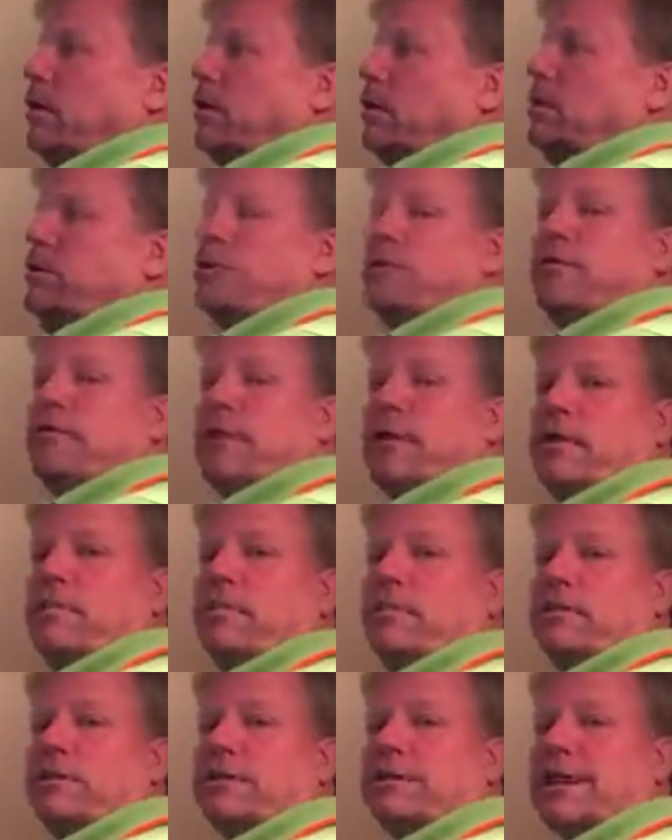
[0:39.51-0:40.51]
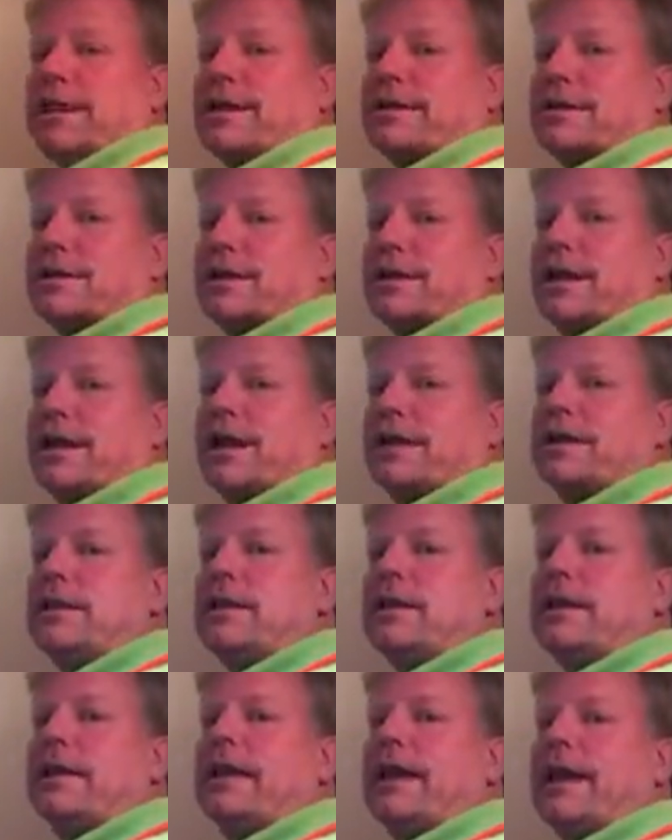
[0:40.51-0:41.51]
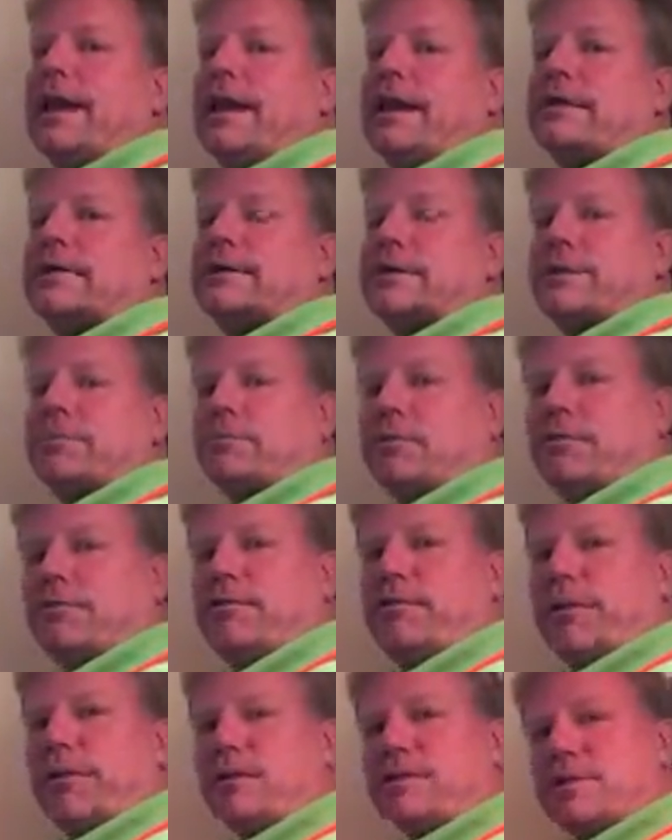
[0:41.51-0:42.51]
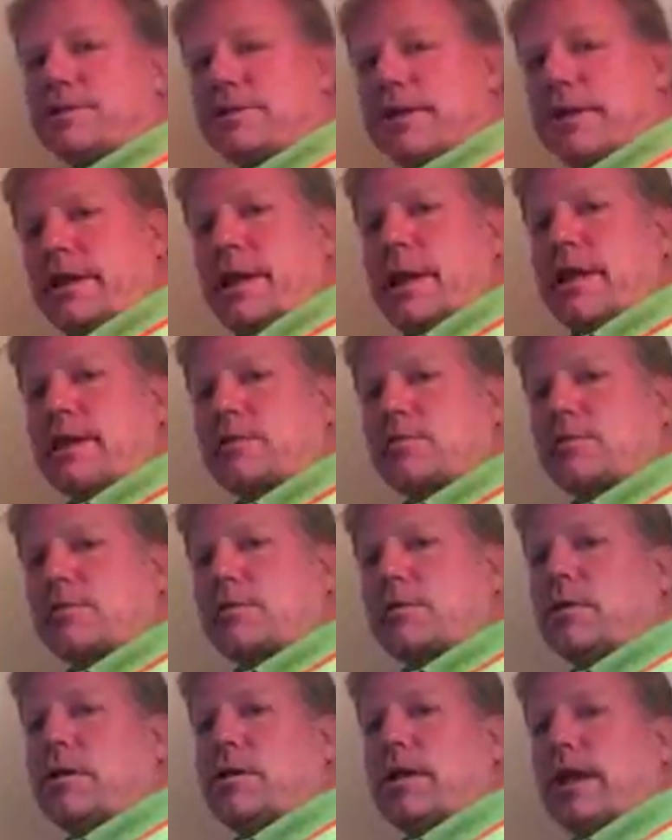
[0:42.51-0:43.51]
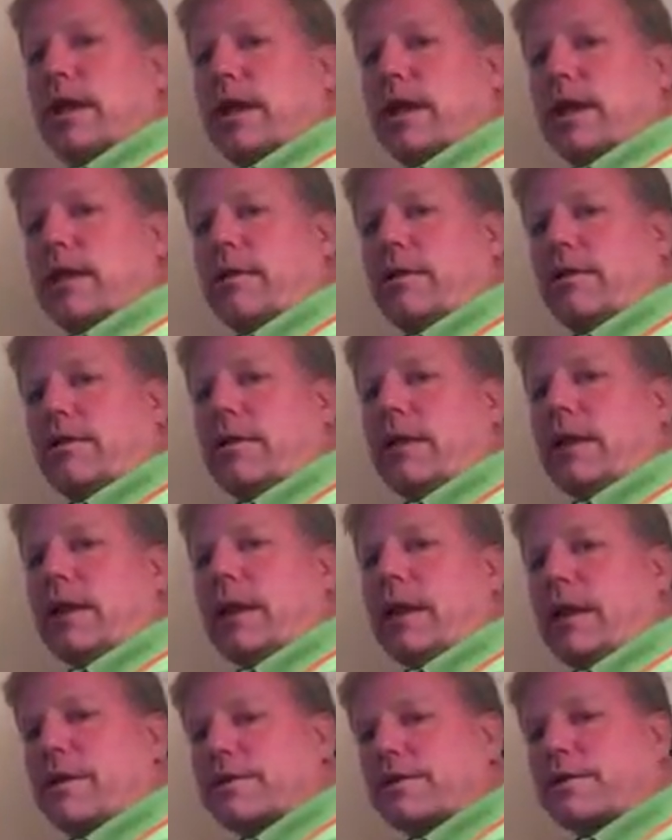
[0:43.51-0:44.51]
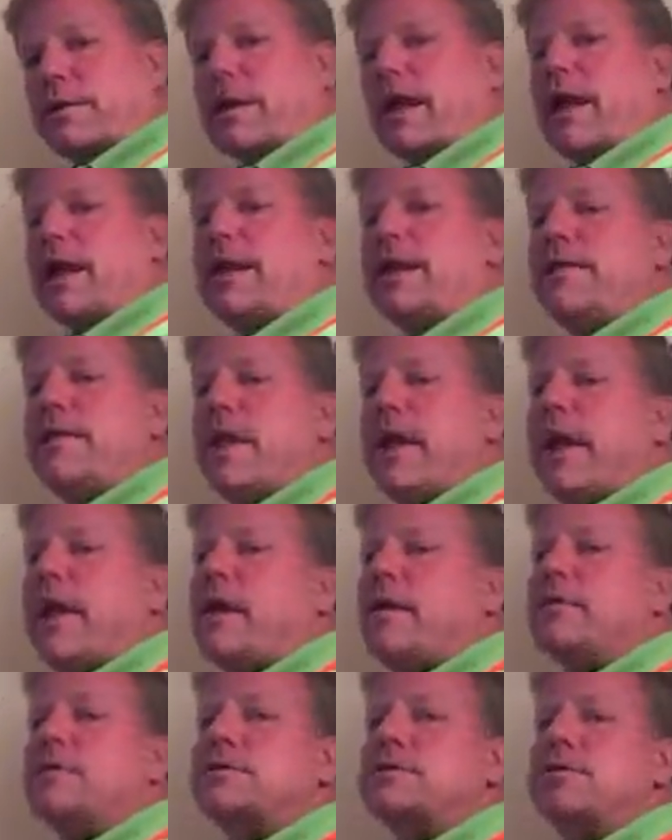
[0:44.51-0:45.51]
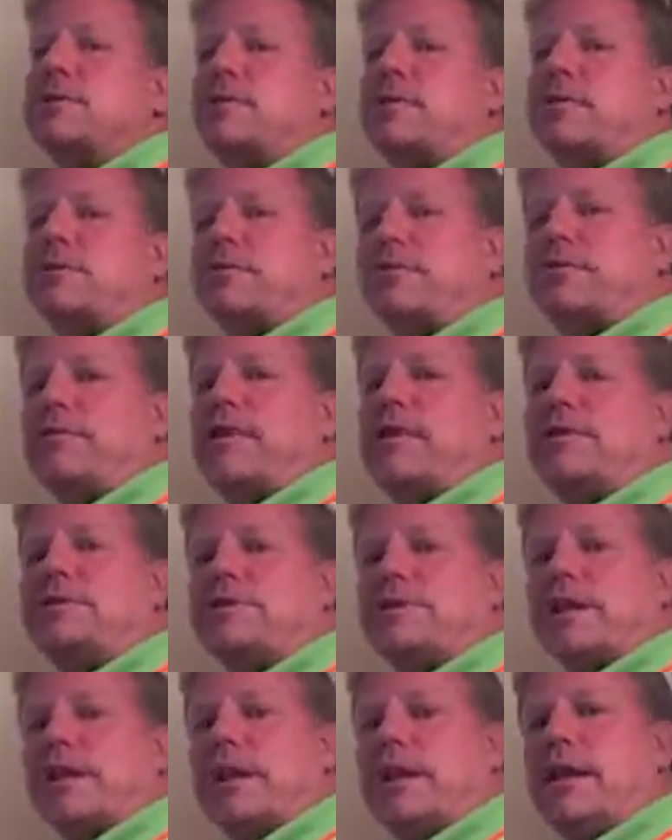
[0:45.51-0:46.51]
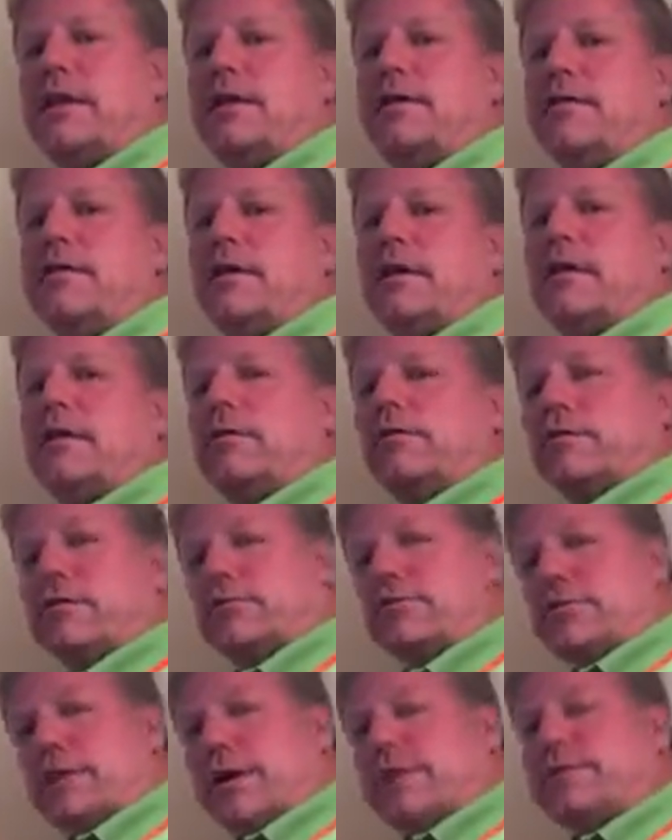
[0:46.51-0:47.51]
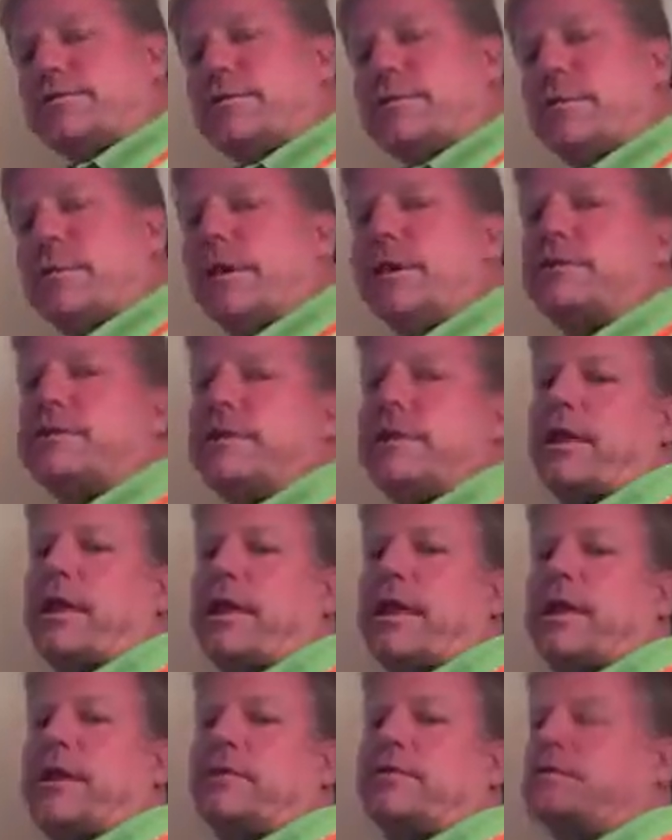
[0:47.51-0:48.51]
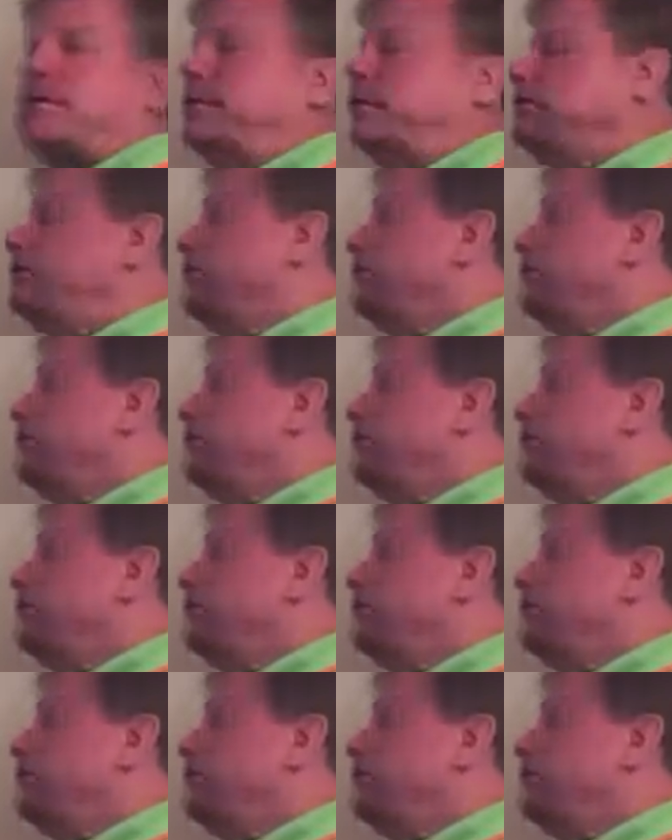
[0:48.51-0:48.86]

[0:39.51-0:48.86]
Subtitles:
UV protectant in the glass that prevents it allows the light in the house, but it prevents the heat from transferring into the house.